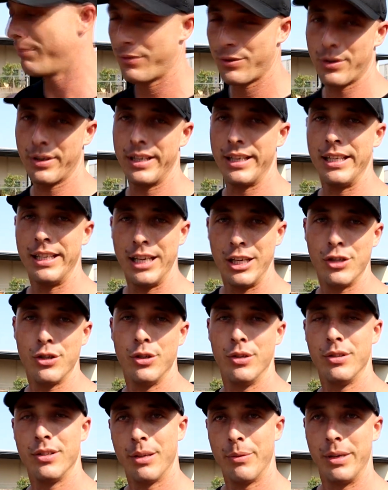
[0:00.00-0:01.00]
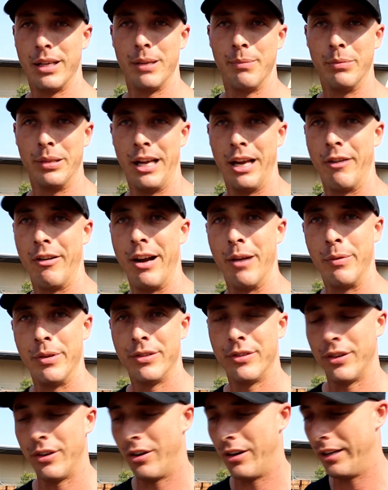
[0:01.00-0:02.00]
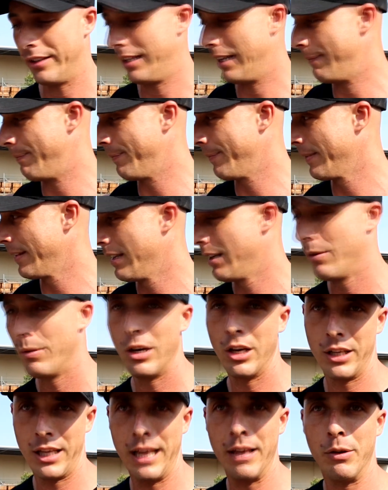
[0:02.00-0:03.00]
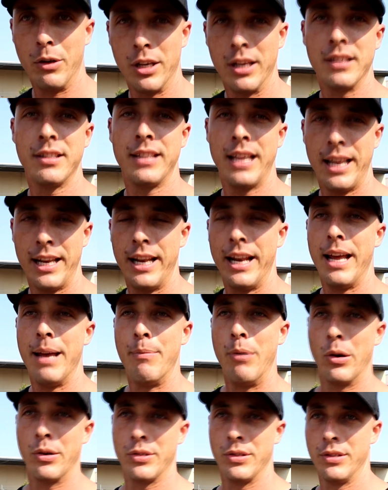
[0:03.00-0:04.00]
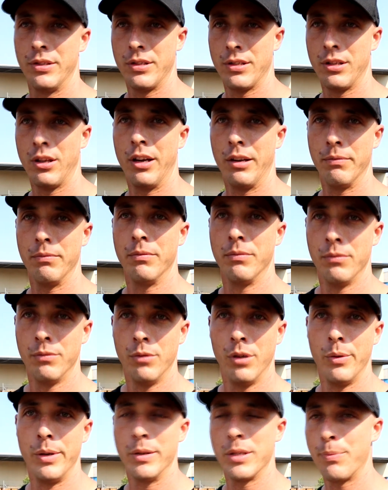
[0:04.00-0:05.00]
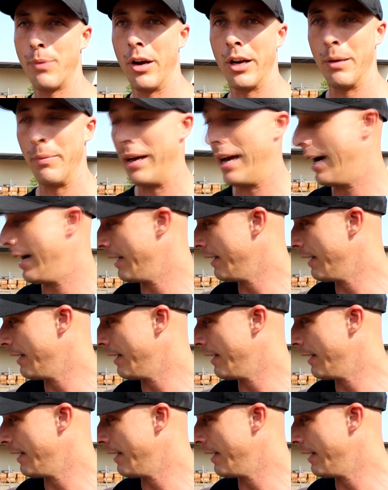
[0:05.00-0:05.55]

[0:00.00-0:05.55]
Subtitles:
Three issues that we can play around with tonight. That we've got a standard air boxes like we spoke about.